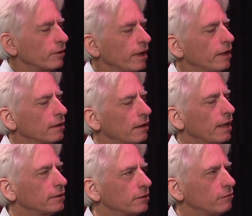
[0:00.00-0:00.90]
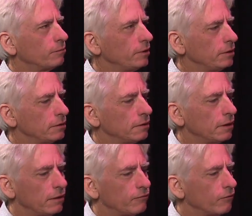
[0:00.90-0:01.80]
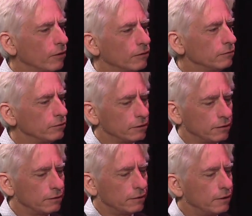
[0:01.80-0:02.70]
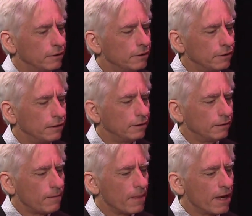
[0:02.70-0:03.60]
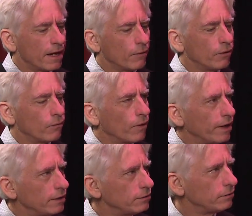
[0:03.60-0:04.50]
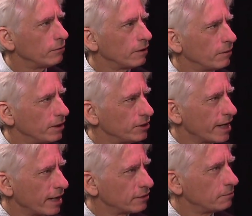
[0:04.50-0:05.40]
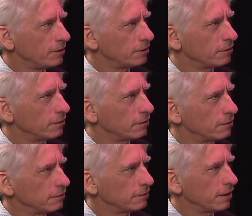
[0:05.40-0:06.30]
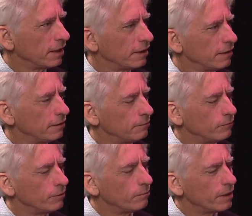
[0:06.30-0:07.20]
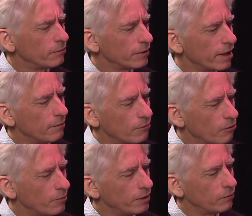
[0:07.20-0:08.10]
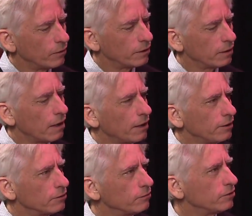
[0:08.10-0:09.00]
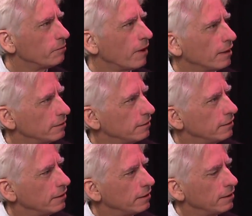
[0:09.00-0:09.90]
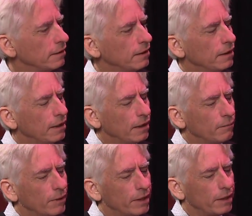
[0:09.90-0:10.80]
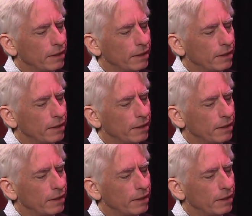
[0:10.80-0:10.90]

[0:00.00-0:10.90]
where I had a classical piece and I froze, and I went right into one of my jazz pieces, and I remember that moment where the audience responded. But